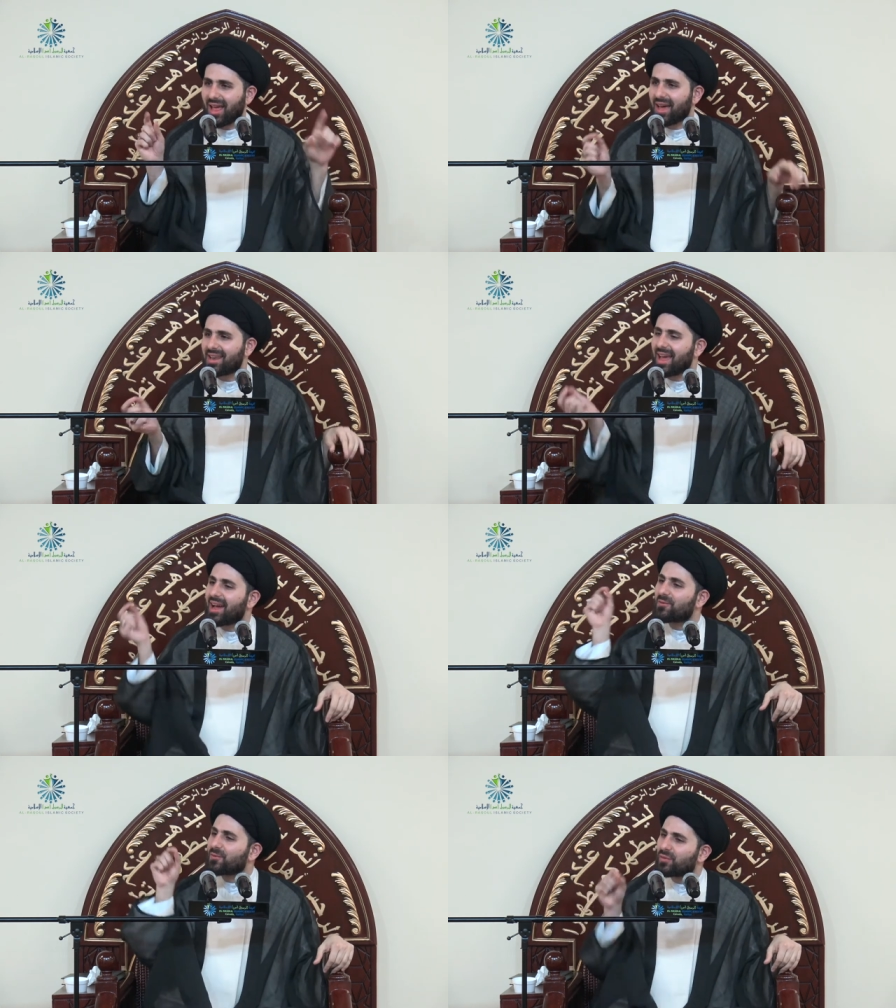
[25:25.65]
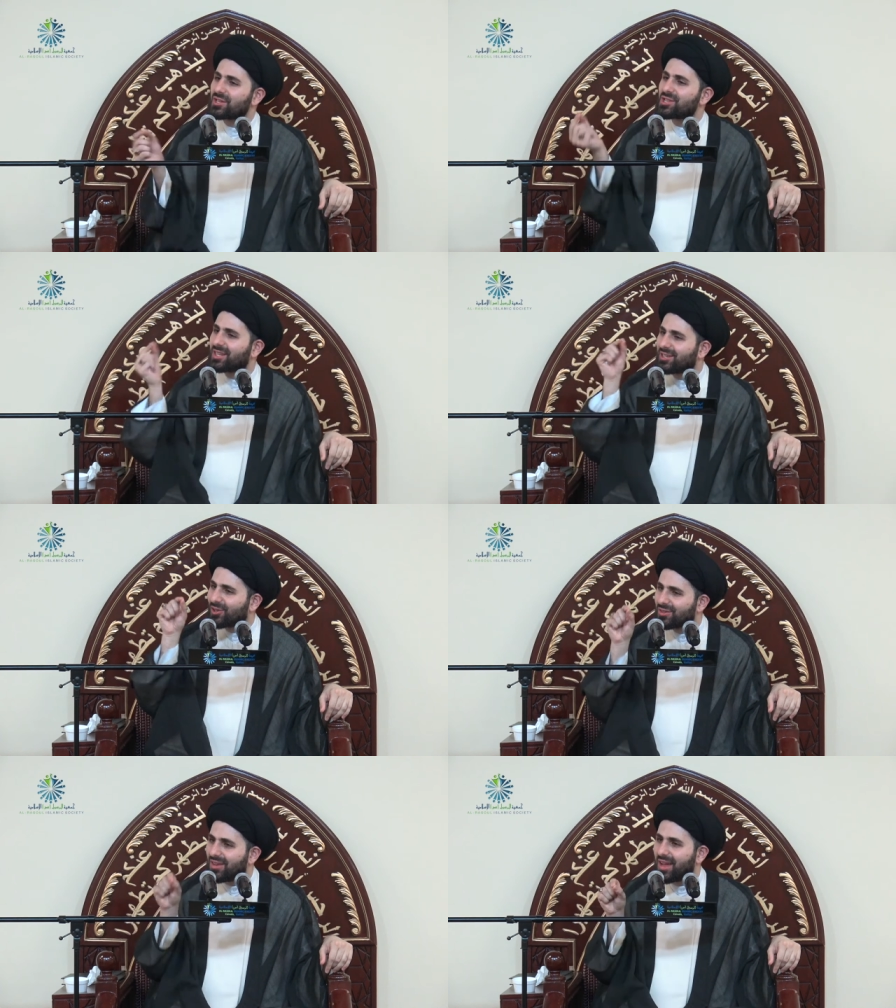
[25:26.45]
And every
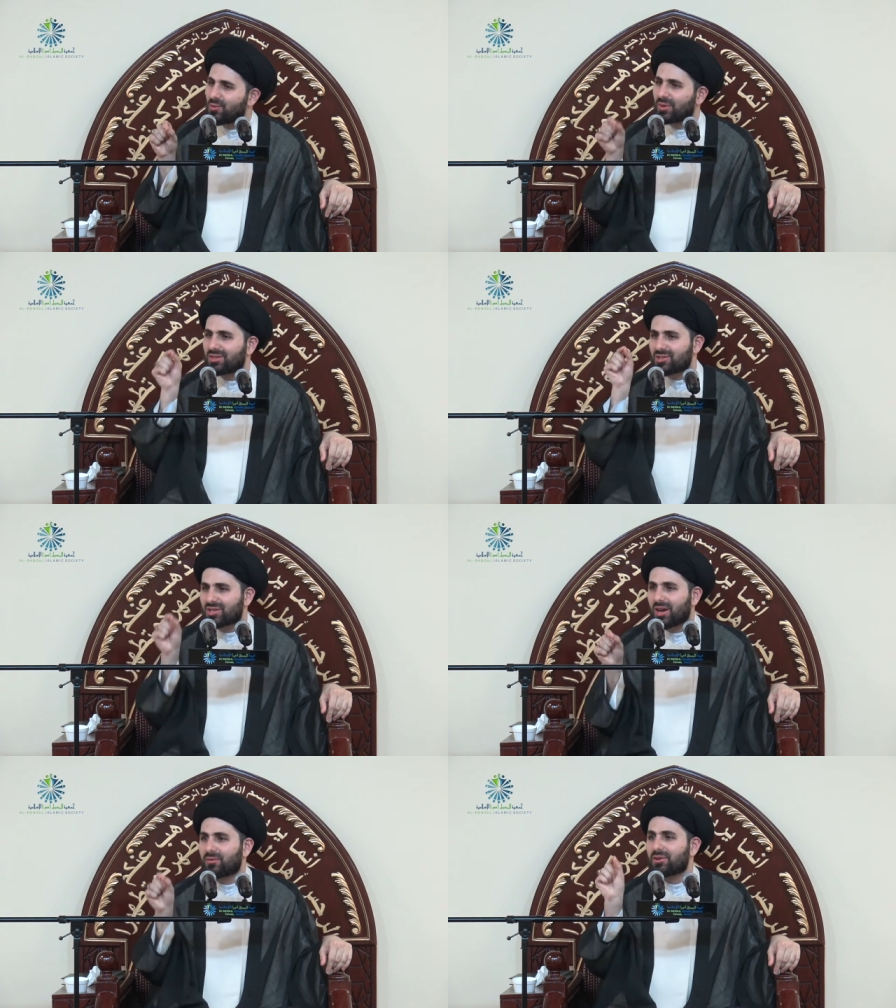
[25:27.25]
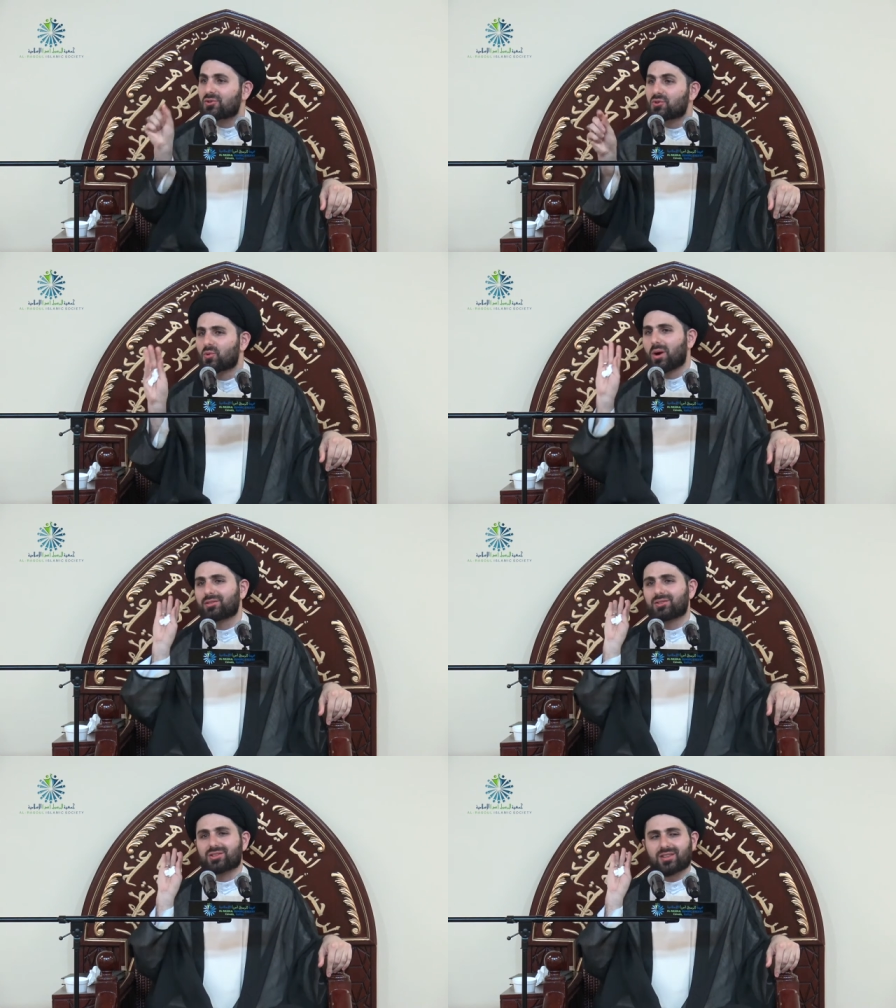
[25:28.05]
single day we discover new
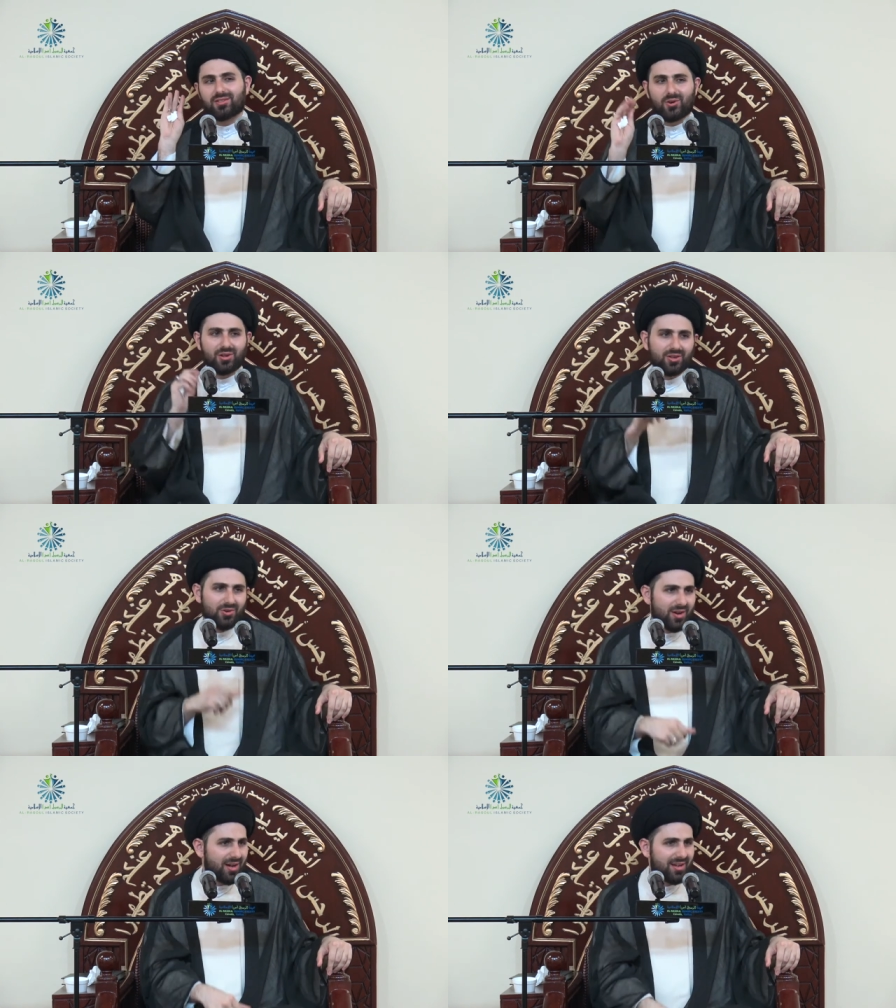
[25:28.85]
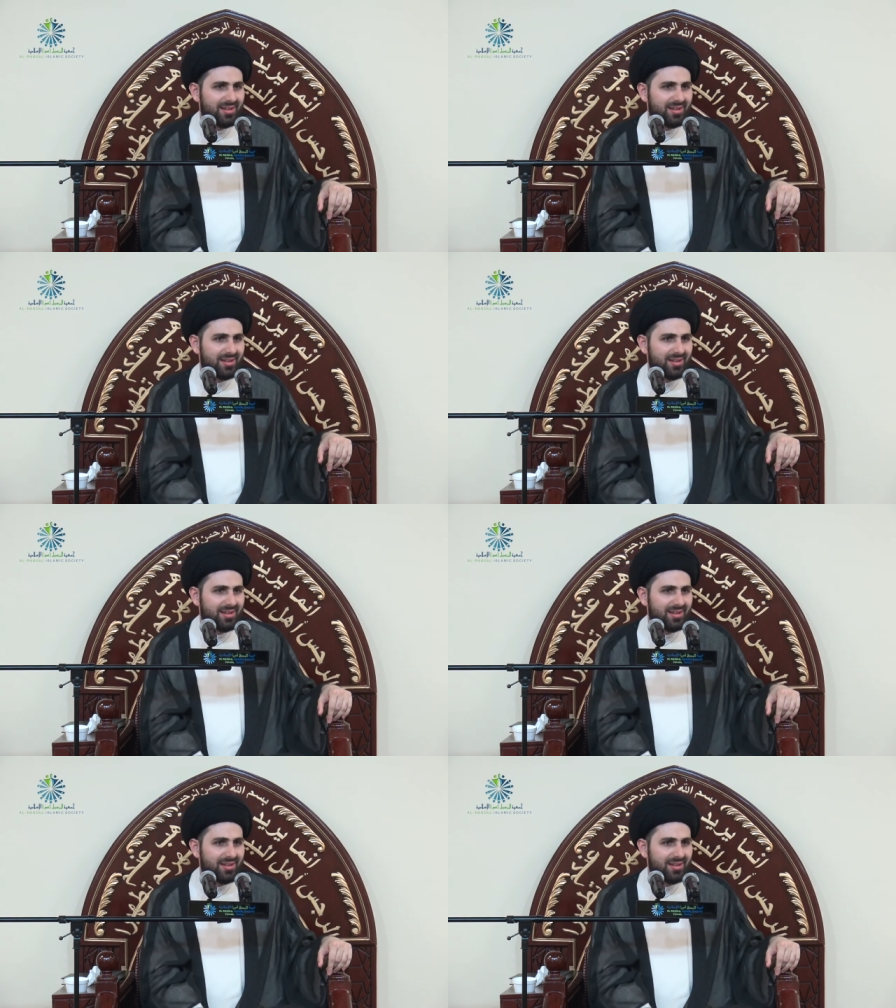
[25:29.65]
wonders in the Holy Quran.